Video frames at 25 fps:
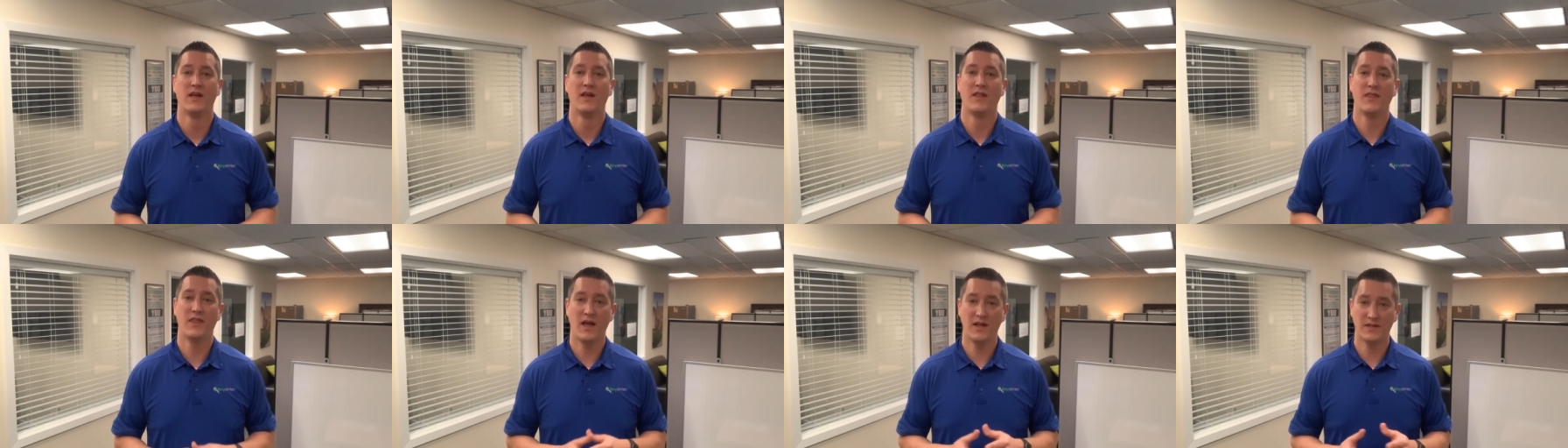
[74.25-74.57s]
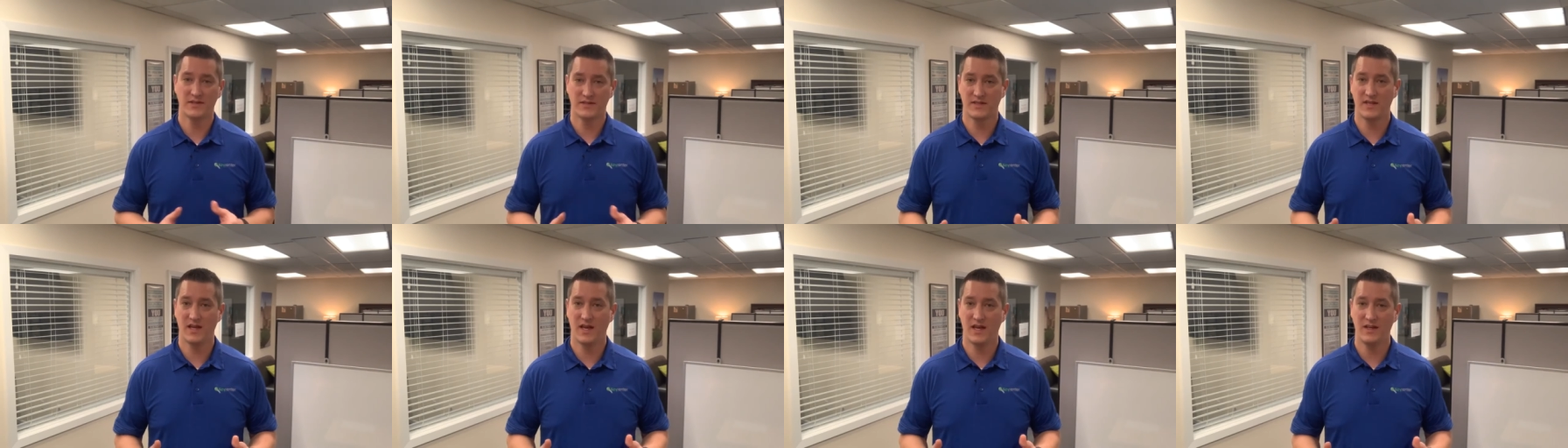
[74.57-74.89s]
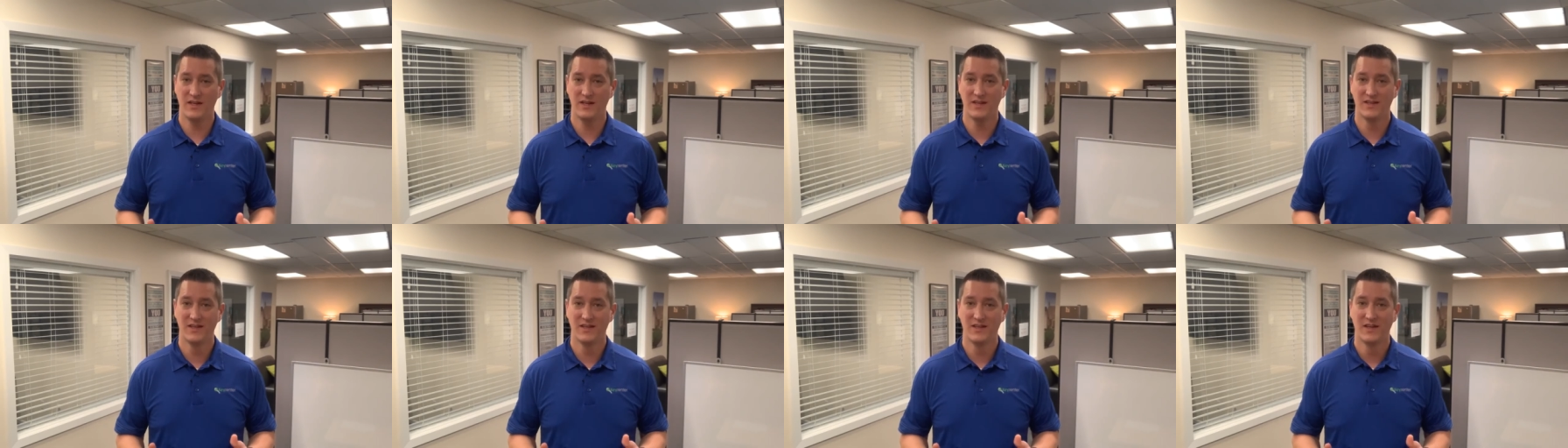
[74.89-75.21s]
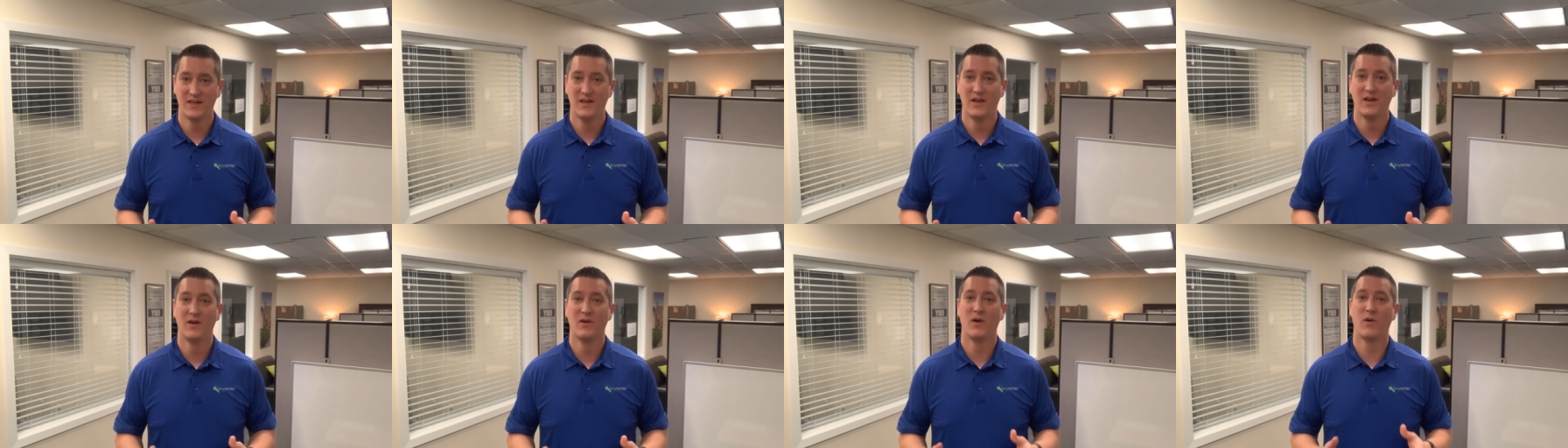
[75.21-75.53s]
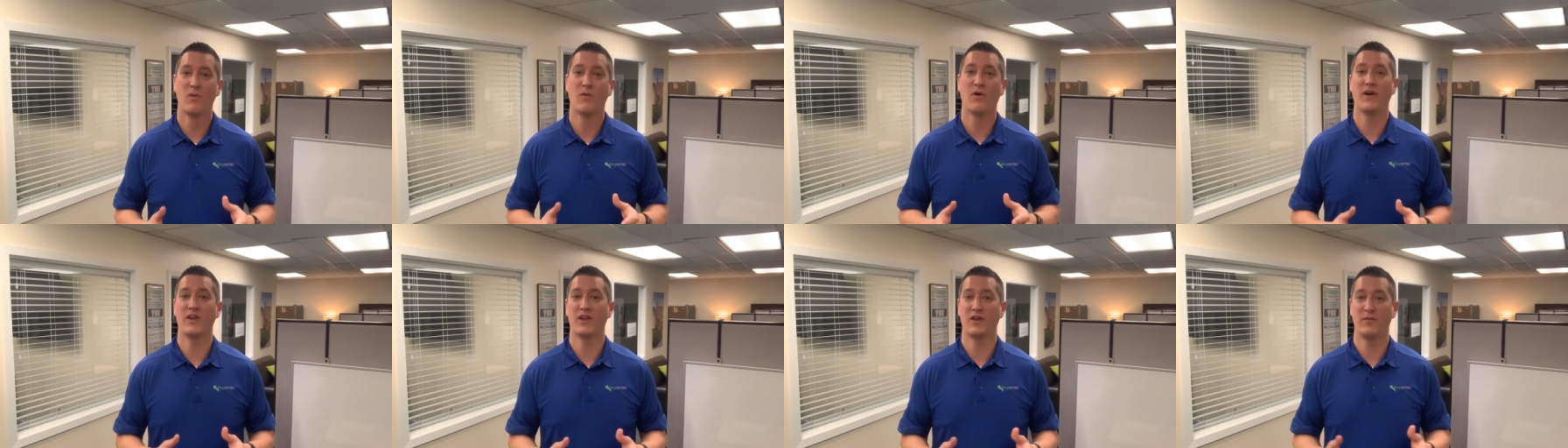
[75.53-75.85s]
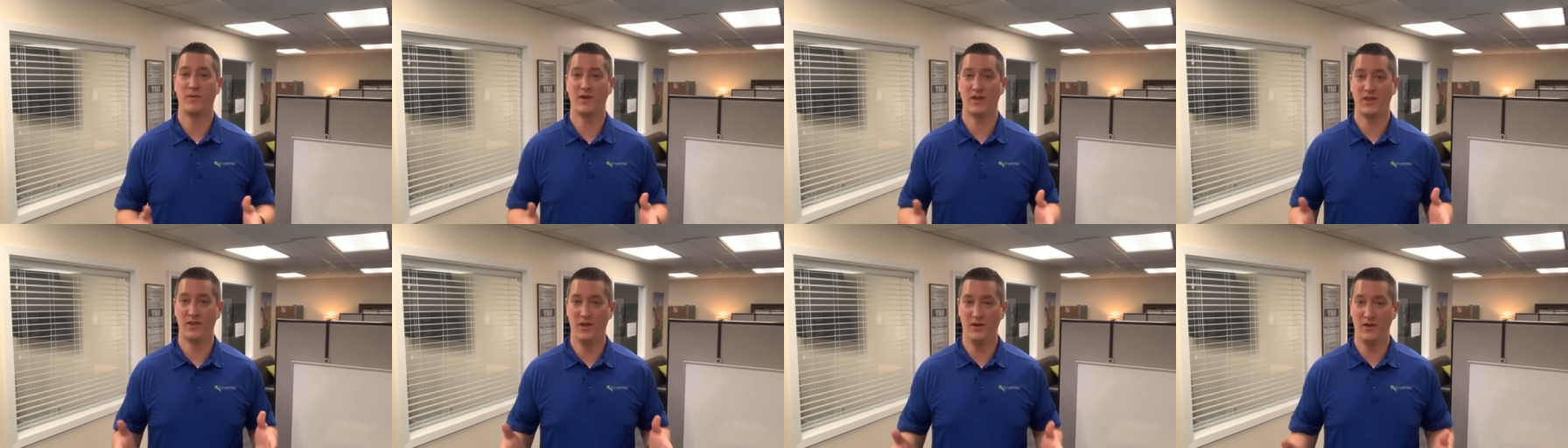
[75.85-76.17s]
That said, we want you to
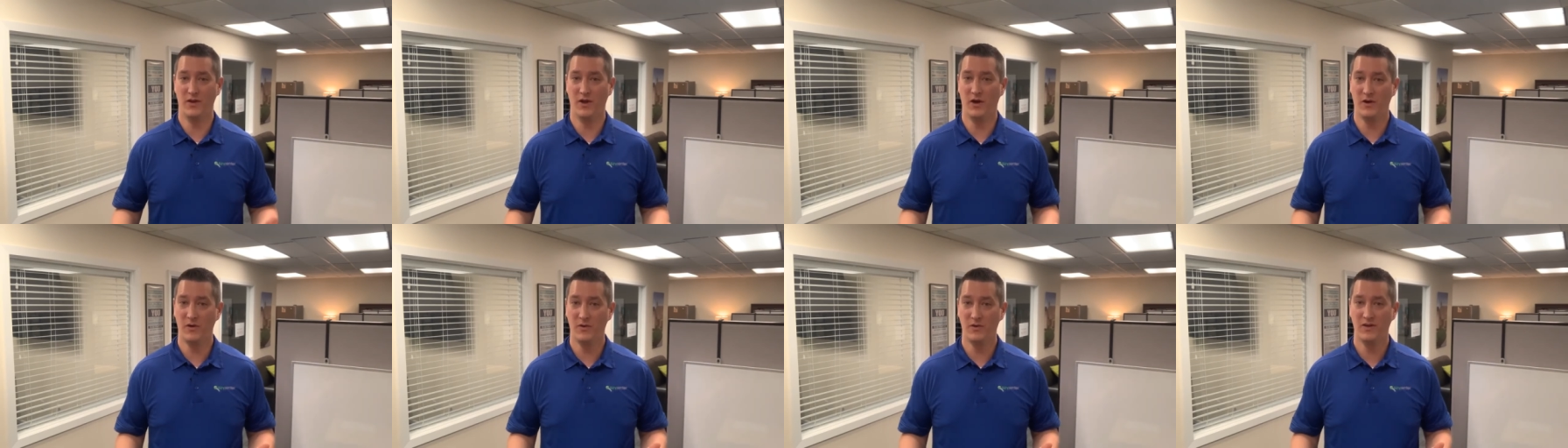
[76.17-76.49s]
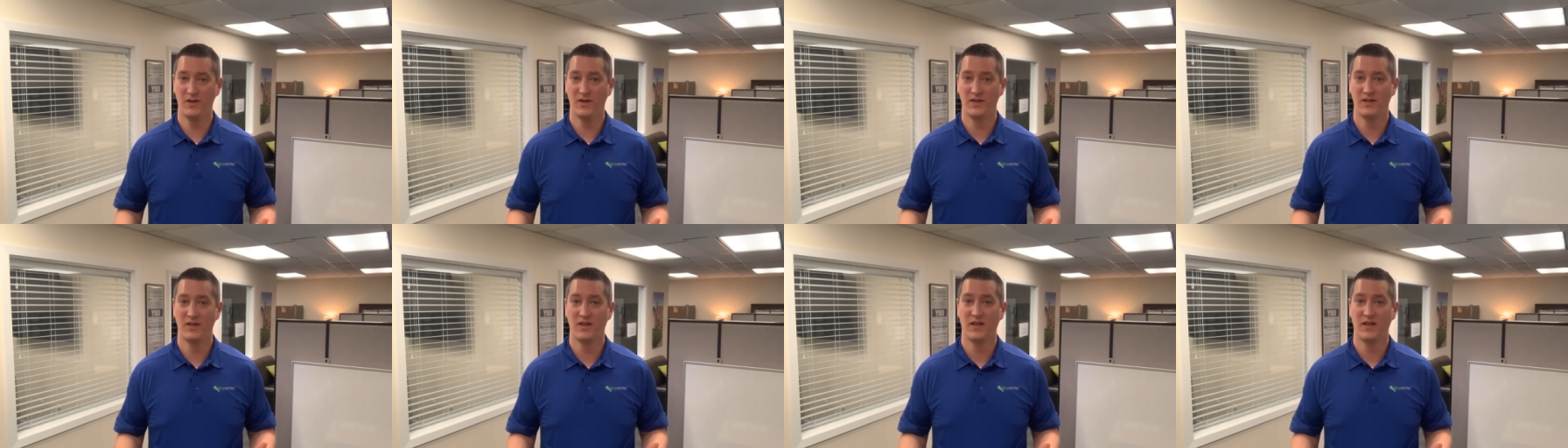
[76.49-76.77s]
be in the know